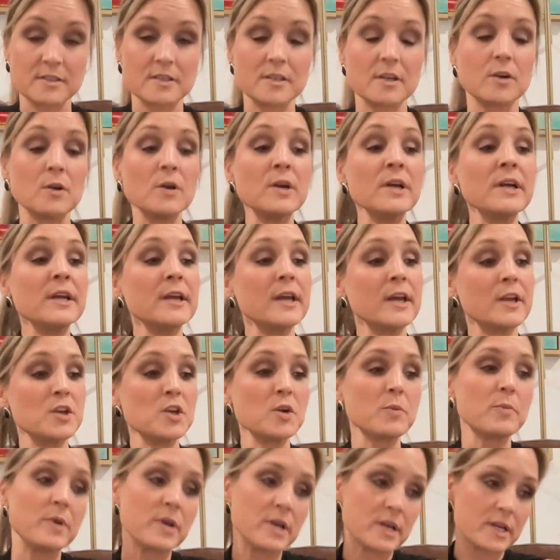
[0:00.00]
So
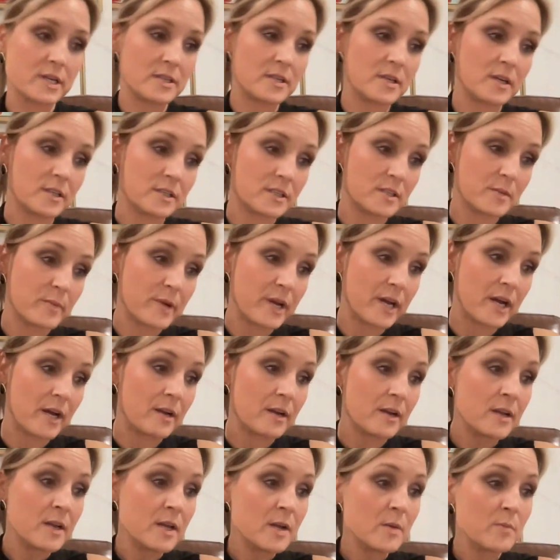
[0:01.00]
in your book, it talks
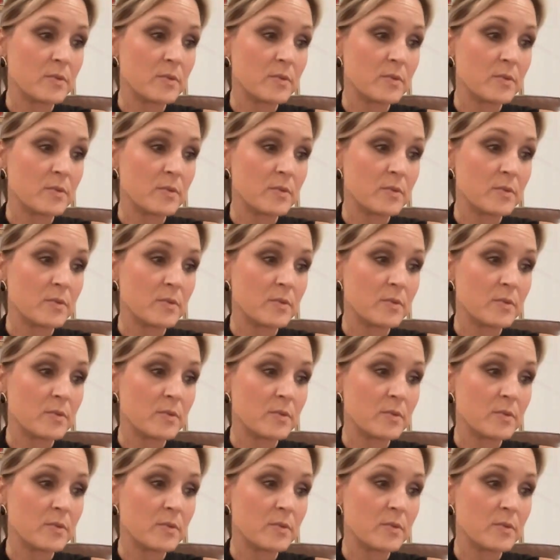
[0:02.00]
about